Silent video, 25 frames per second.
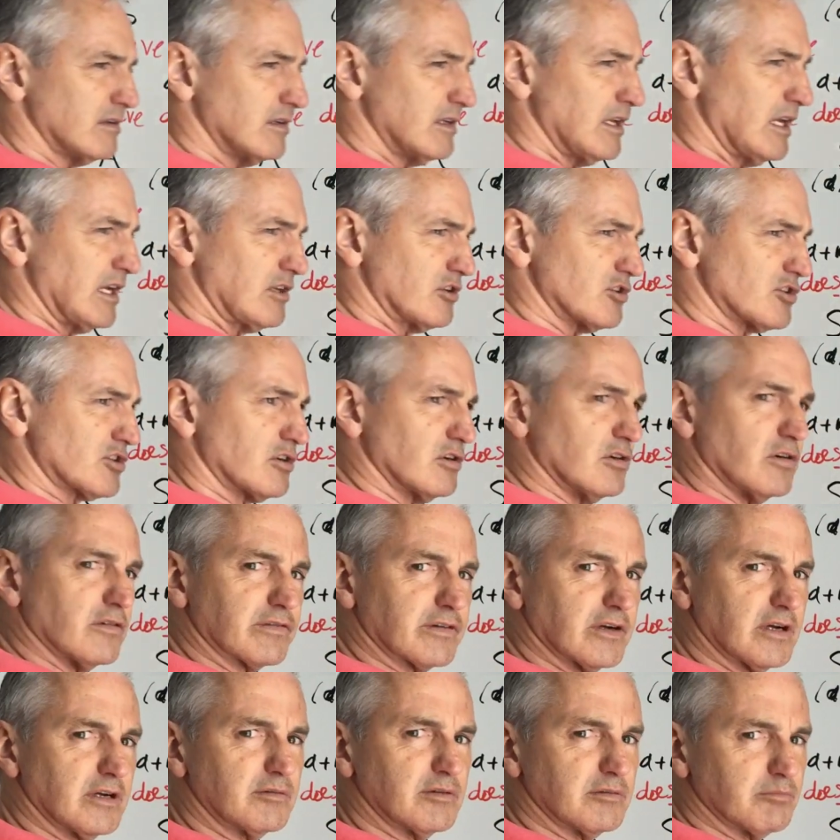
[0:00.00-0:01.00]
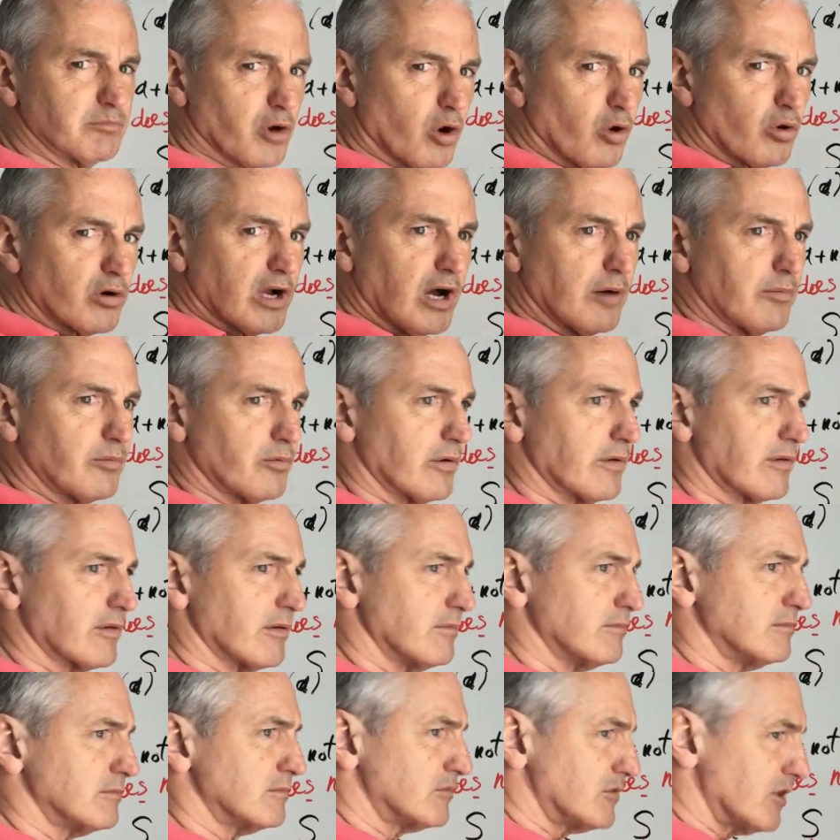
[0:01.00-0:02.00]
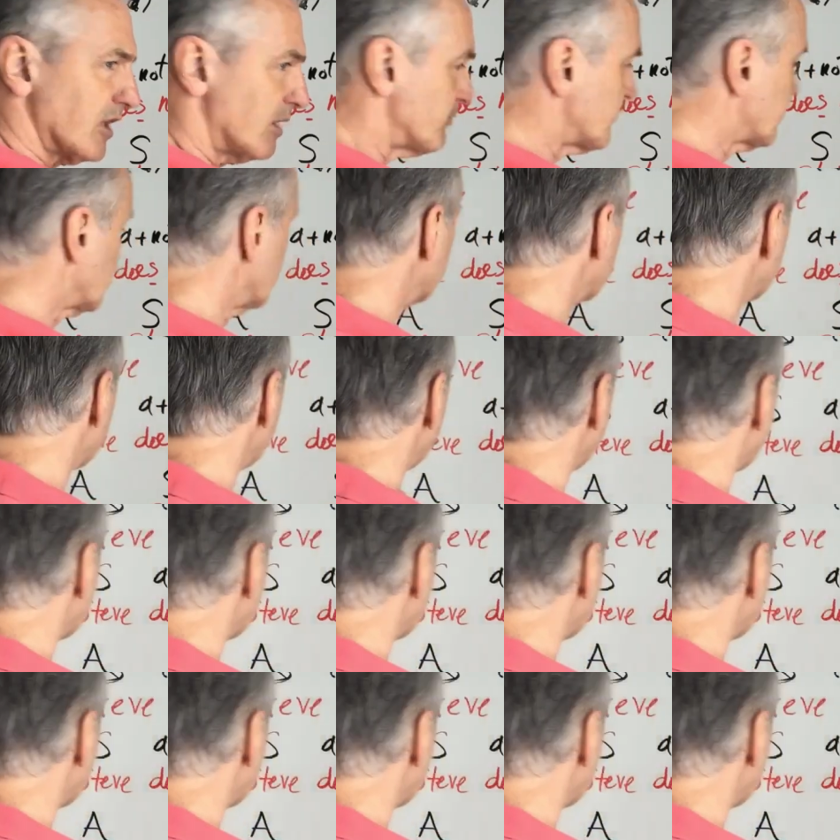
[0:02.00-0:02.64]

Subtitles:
an English girlfriend, broke up with him, dumped him,